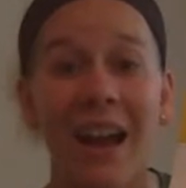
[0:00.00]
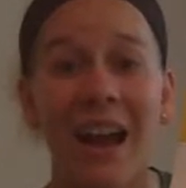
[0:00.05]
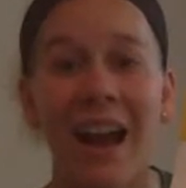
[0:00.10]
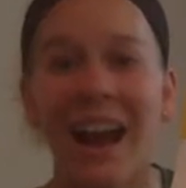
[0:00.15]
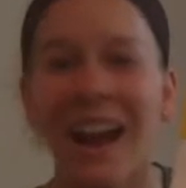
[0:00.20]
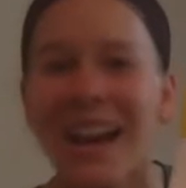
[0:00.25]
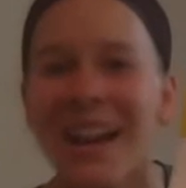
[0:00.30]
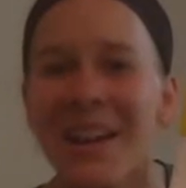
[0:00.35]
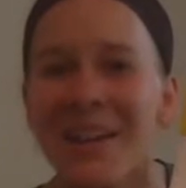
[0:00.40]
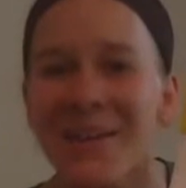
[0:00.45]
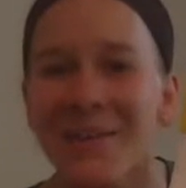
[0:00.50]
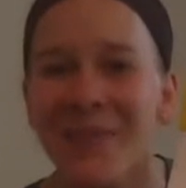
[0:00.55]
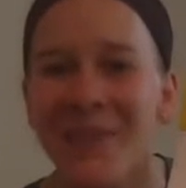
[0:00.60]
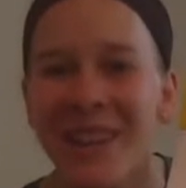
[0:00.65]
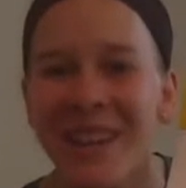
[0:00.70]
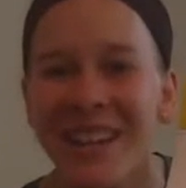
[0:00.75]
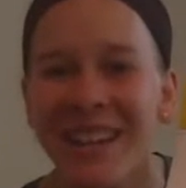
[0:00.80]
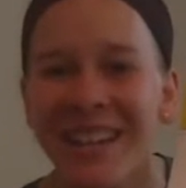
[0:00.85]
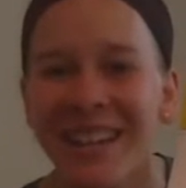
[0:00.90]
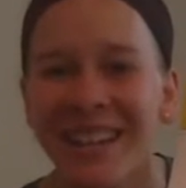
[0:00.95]
I have
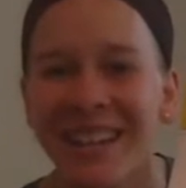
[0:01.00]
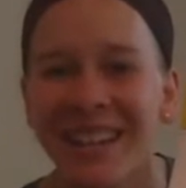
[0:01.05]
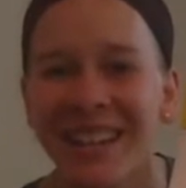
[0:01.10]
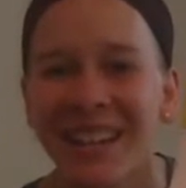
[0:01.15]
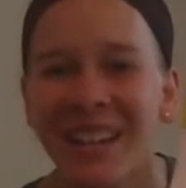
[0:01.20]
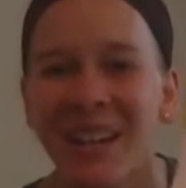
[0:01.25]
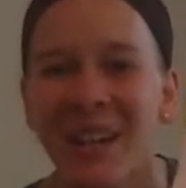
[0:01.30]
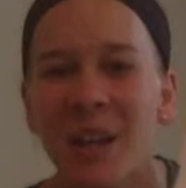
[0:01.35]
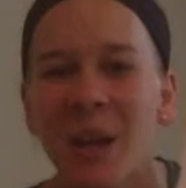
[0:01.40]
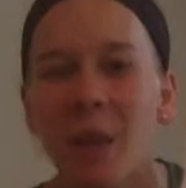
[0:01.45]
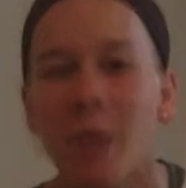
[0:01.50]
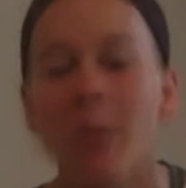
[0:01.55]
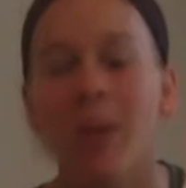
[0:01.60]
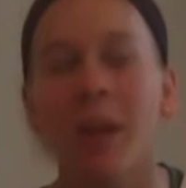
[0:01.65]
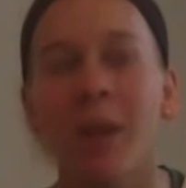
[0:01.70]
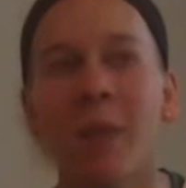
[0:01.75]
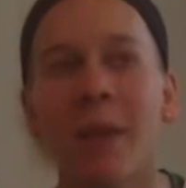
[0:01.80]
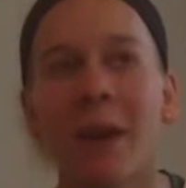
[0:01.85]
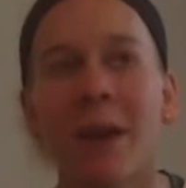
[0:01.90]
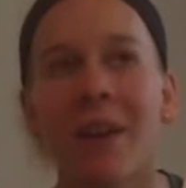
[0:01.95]
one. What
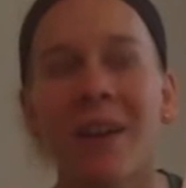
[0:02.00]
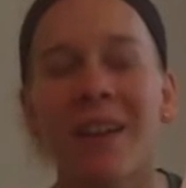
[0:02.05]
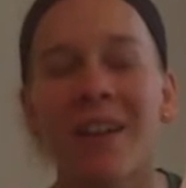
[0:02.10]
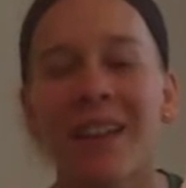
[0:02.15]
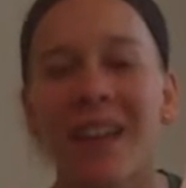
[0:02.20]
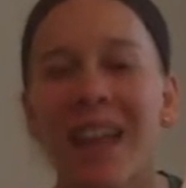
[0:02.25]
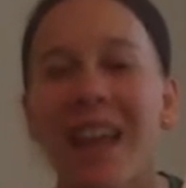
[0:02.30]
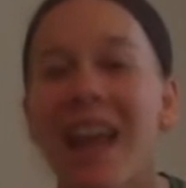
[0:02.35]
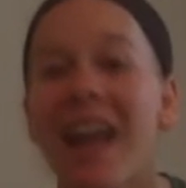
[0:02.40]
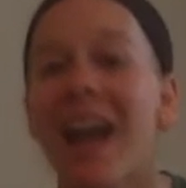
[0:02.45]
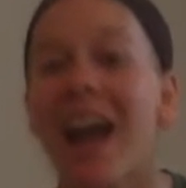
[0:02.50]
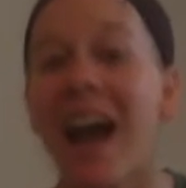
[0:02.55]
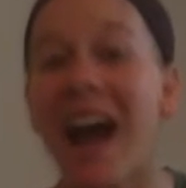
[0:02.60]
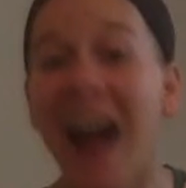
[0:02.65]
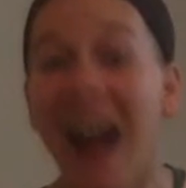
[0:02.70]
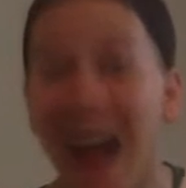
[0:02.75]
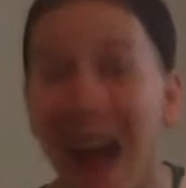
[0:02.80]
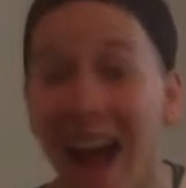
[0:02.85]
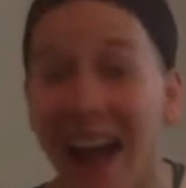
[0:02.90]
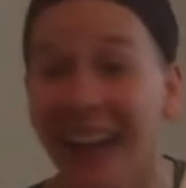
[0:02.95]
about
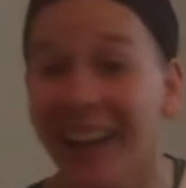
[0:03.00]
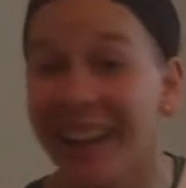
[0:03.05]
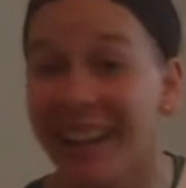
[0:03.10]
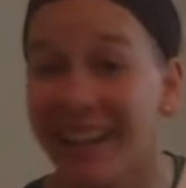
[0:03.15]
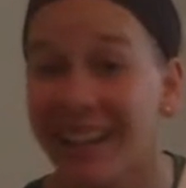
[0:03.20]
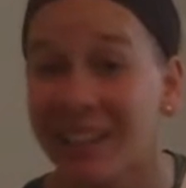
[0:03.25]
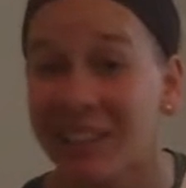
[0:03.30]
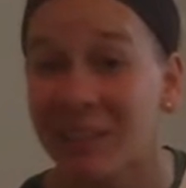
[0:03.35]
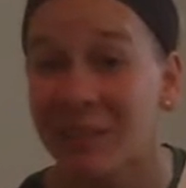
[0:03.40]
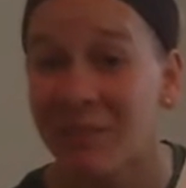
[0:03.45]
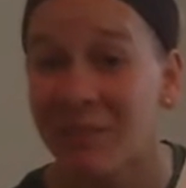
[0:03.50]
hi?